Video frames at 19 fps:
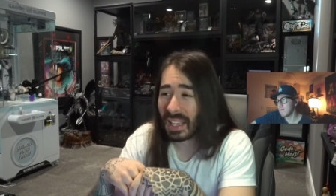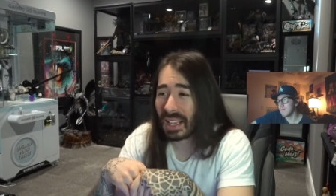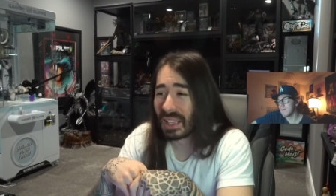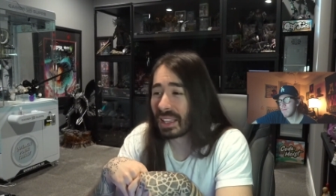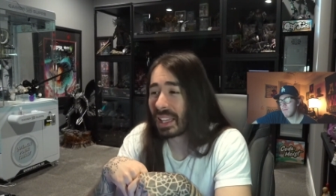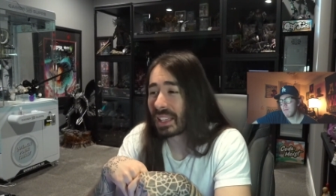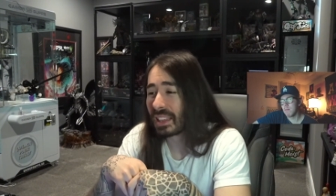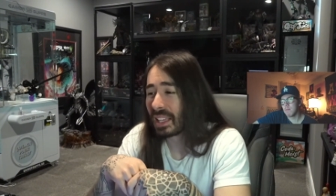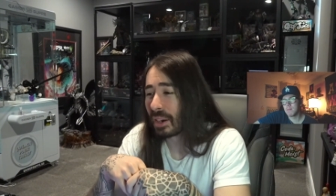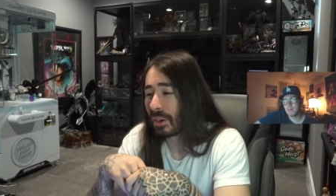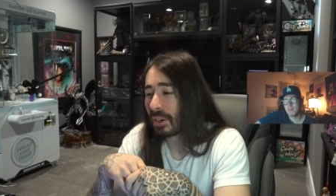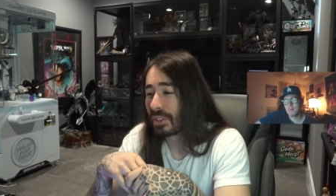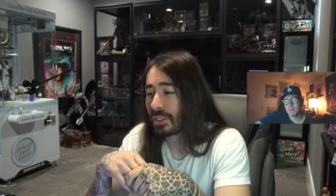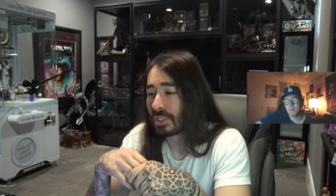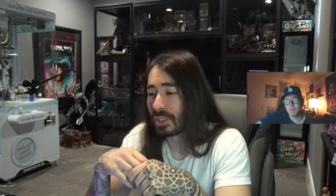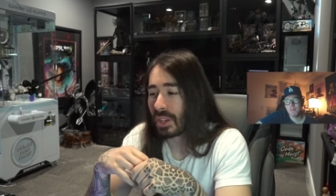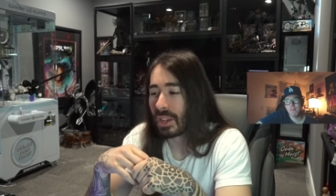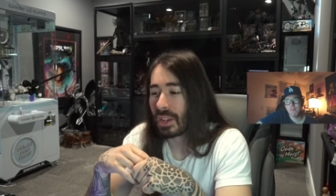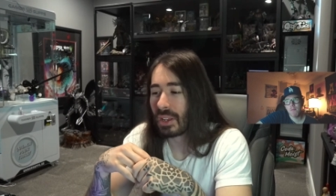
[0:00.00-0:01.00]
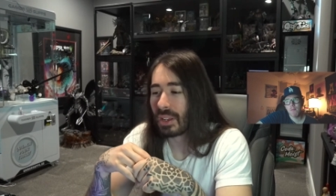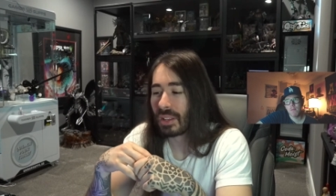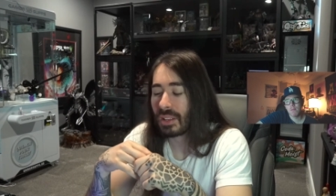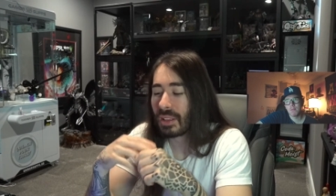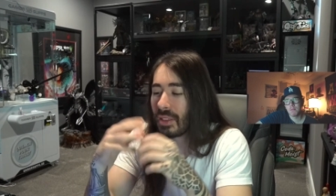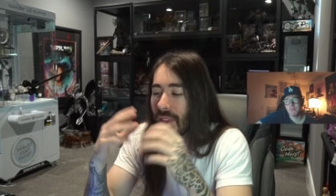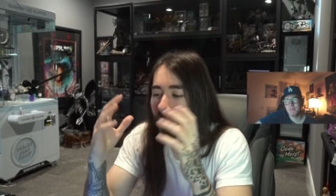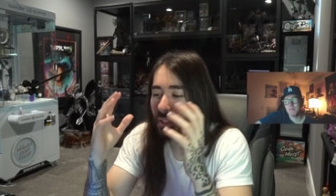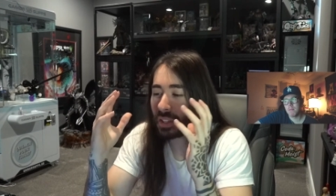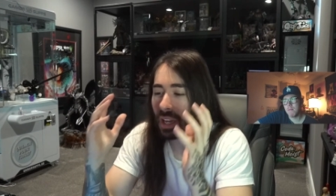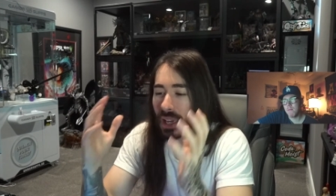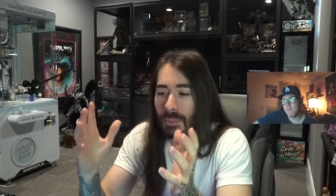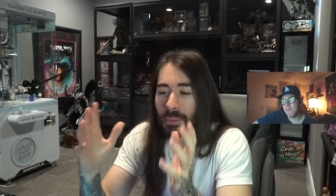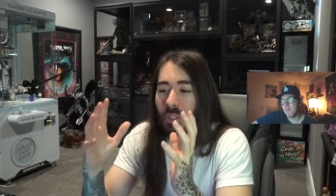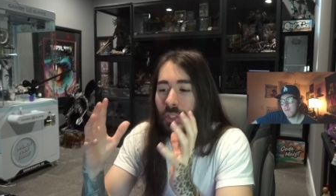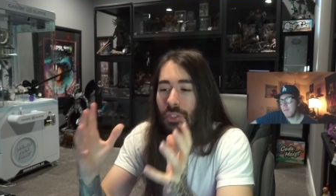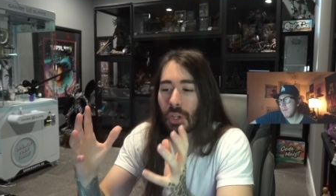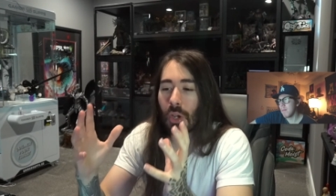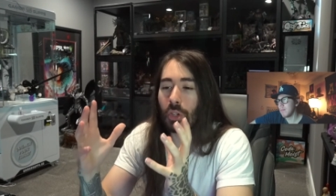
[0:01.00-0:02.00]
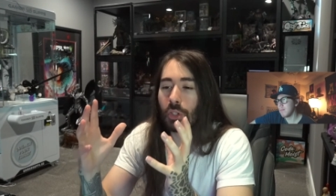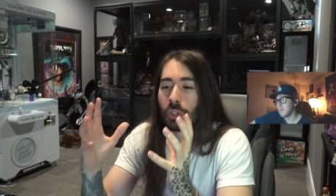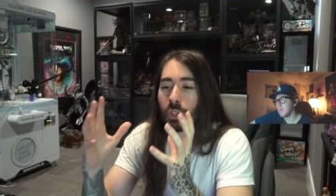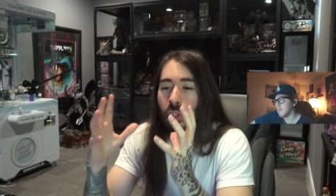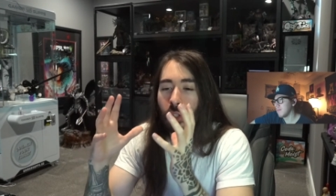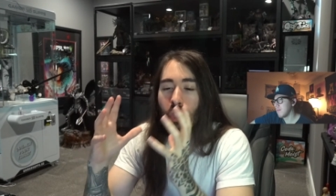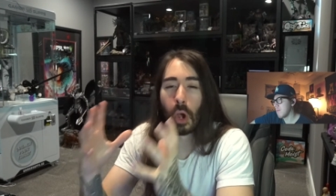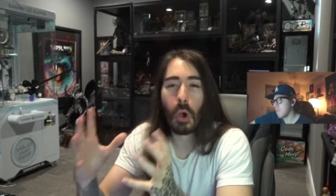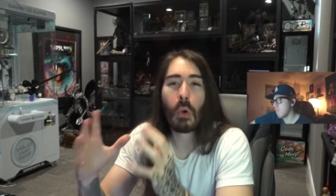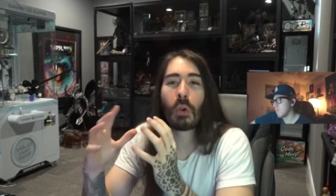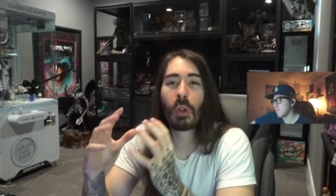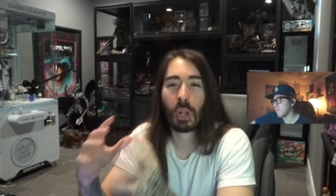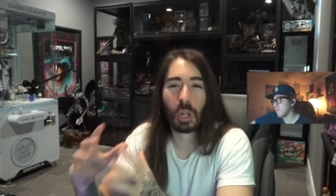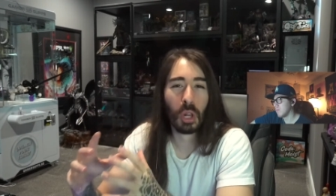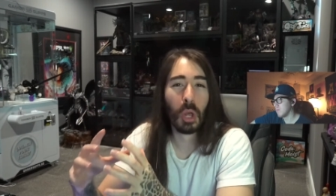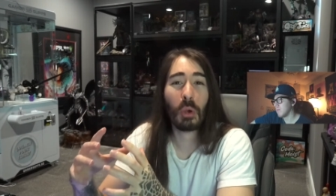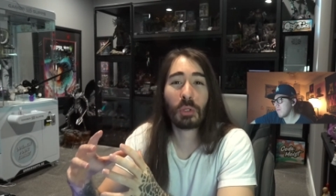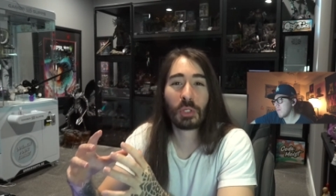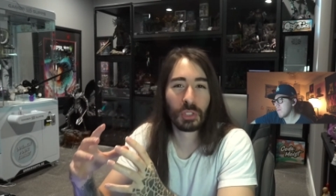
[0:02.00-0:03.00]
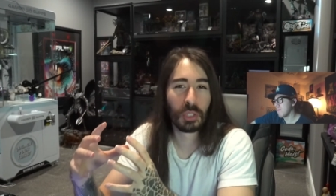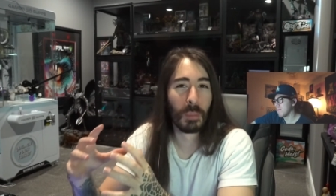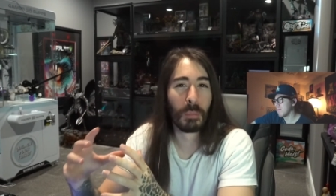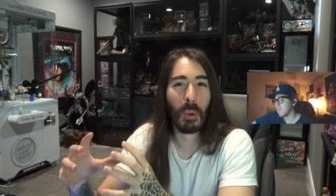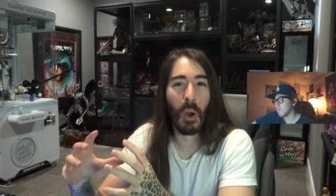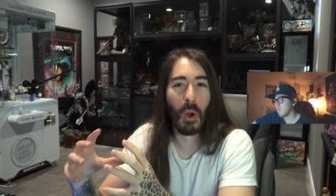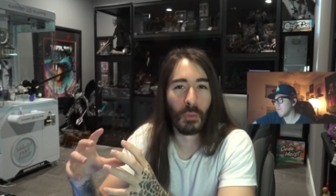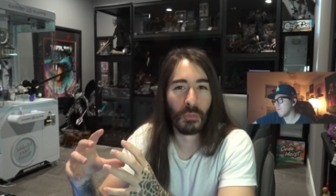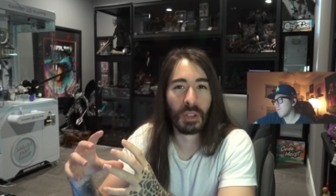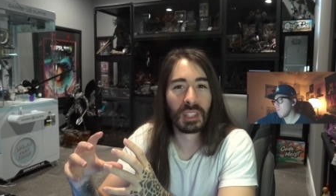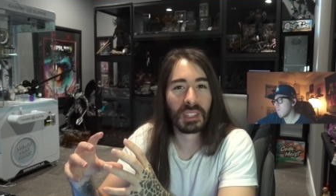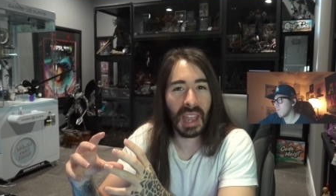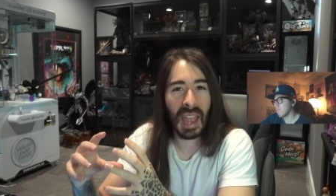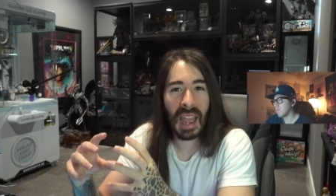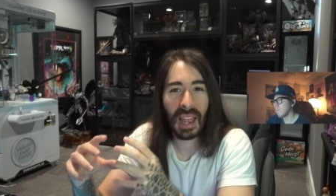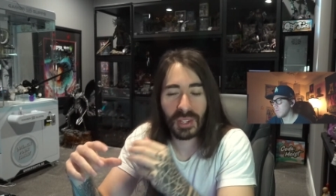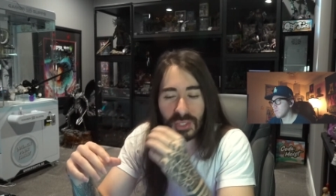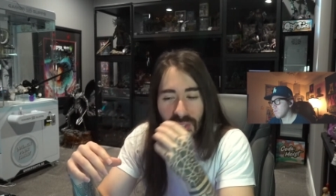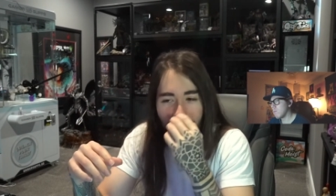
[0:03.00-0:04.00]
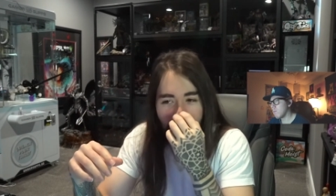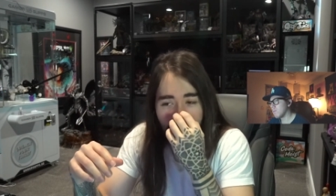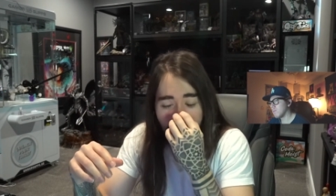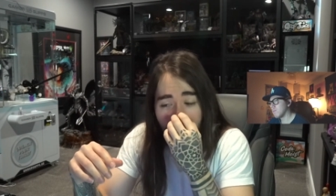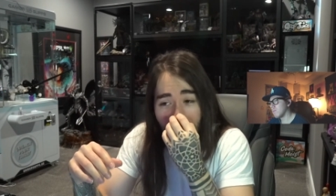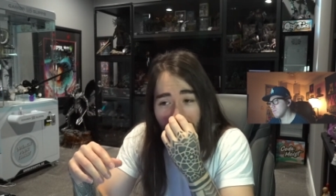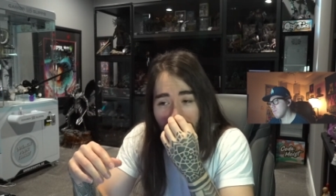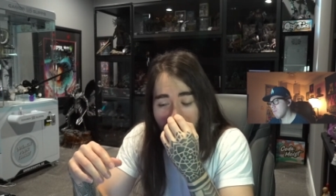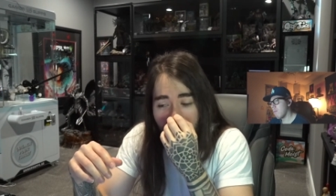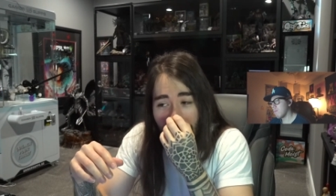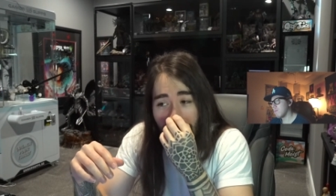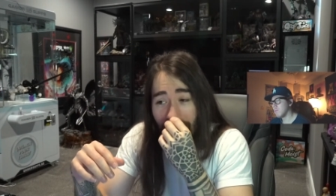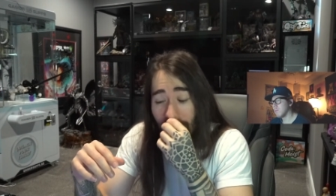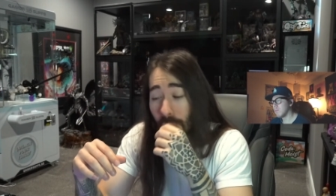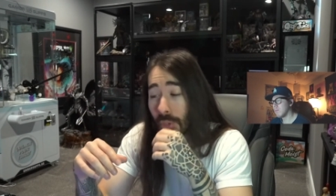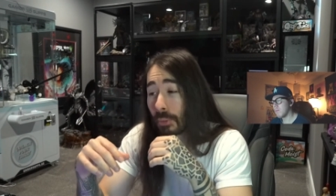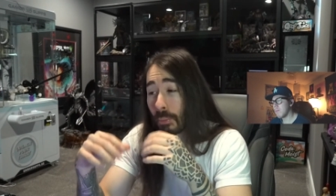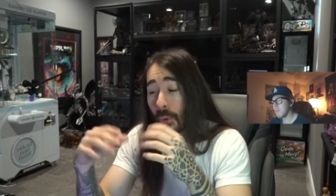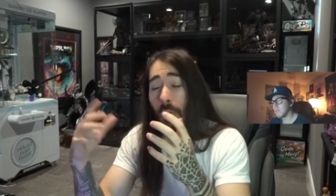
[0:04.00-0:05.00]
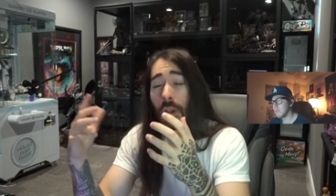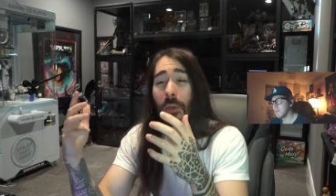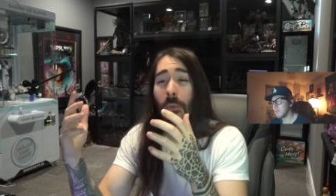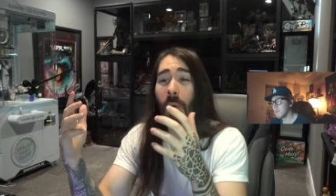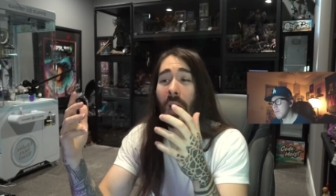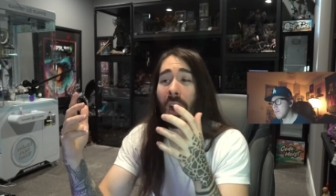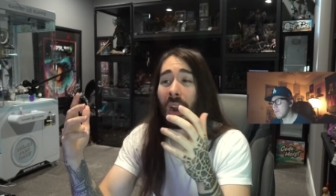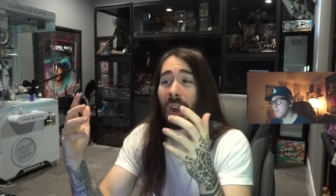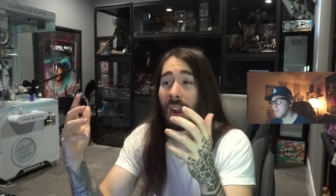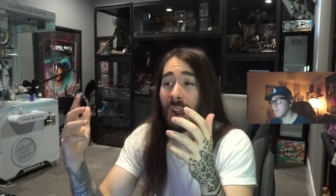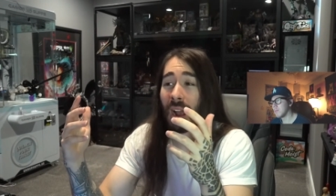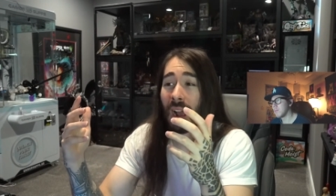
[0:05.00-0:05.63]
Like this game is so close to perfect actually, to the point where